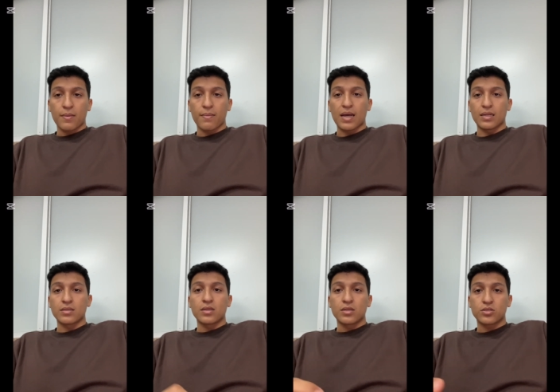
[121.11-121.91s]
But
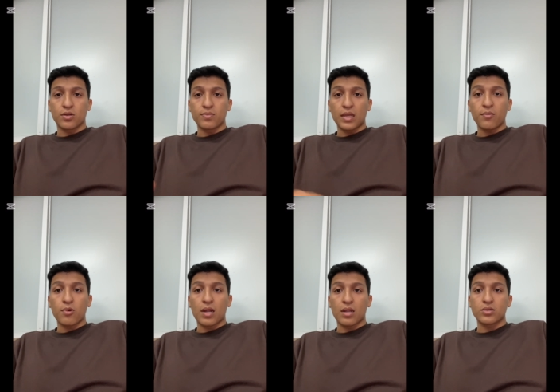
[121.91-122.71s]
sometimes
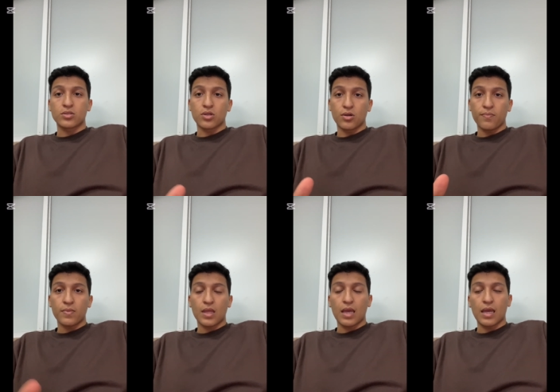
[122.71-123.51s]
we have some
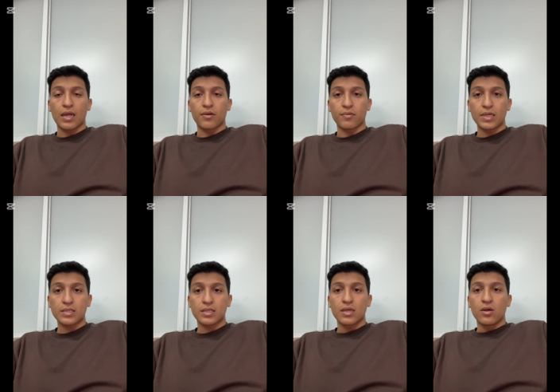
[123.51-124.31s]

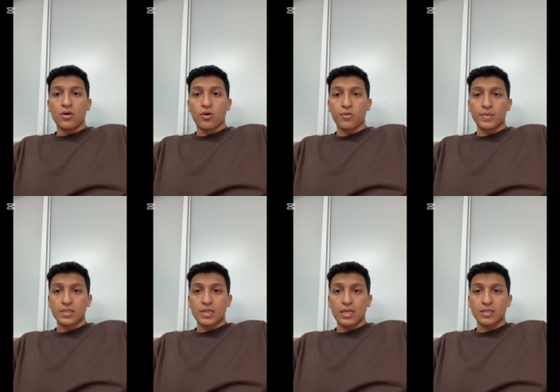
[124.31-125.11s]
risks or
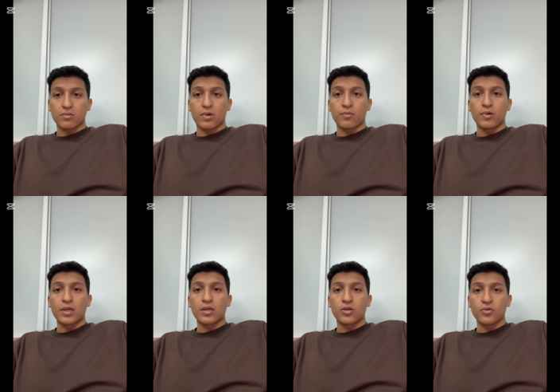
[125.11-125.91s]
mistakes when we
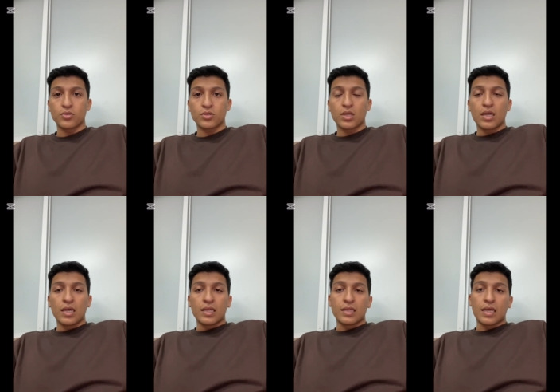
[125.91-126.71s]
use
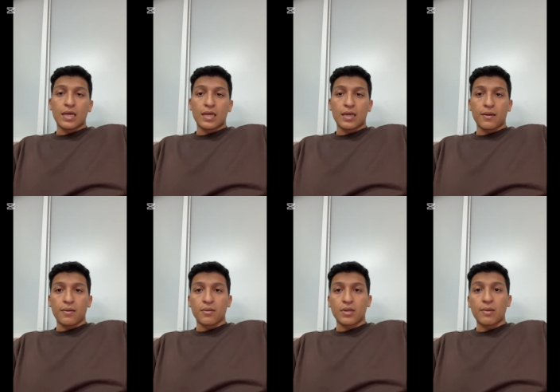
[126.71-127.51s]

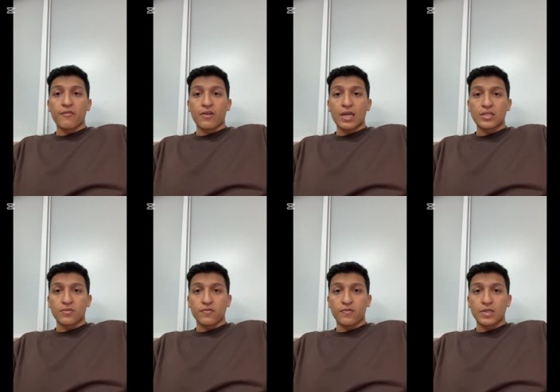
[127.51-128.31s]
the gamification.